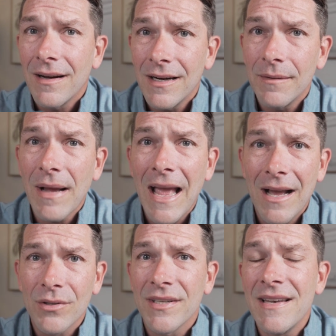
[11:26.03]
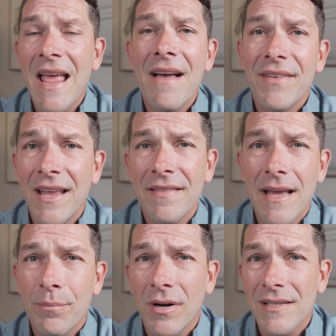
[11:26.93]
how to navigate
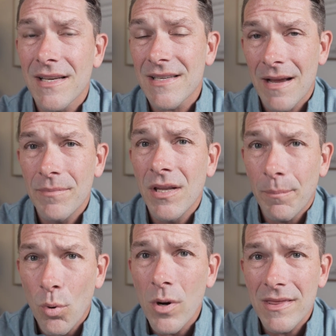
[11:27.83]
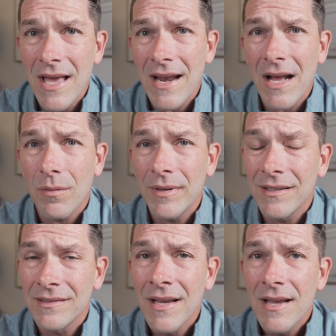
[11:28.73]
that process. I'm gonna point that out
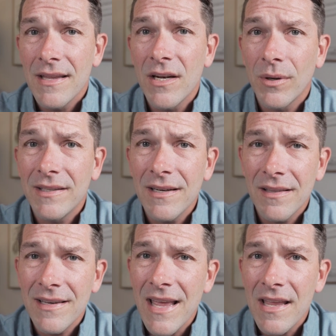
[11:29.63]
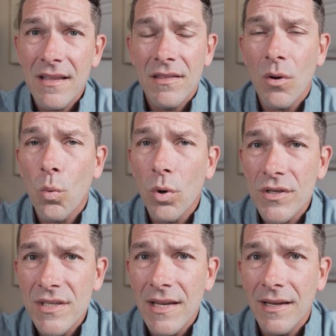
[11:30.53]
because, you know, at the end of the day, the
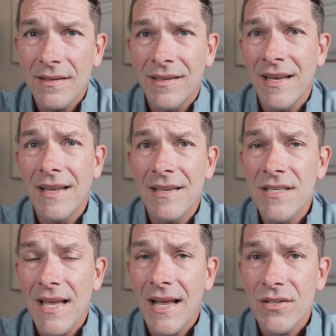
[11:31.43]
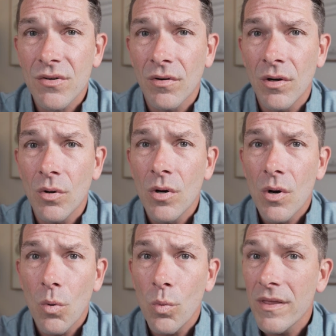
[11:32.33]
worst thing is getting into escrow
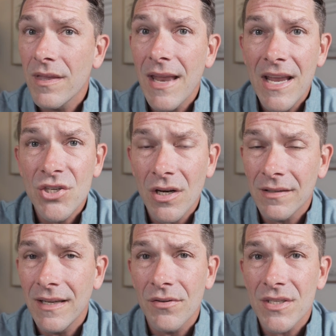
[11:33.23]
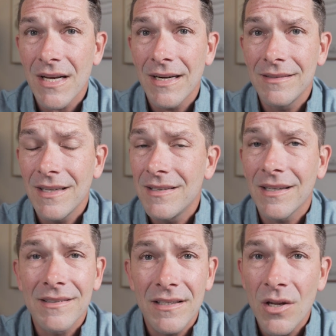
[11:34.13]
with an agent on the other side that
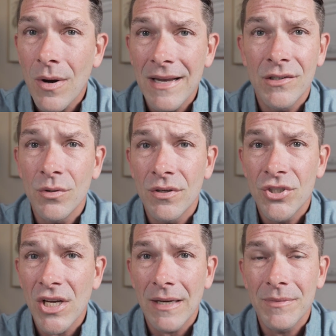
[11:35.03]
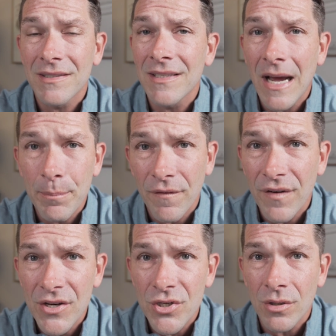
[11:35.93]
doesn't know how to do their job, that's not
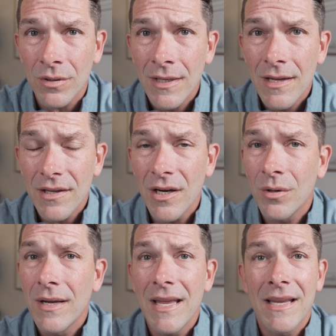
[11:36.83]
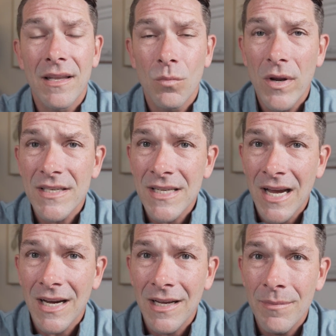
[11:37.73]
professional. You know, it can waste
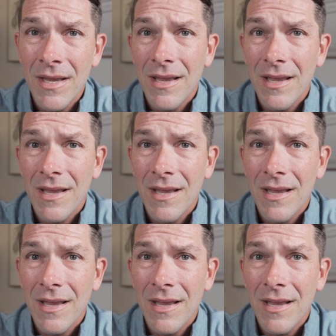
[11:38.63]
time,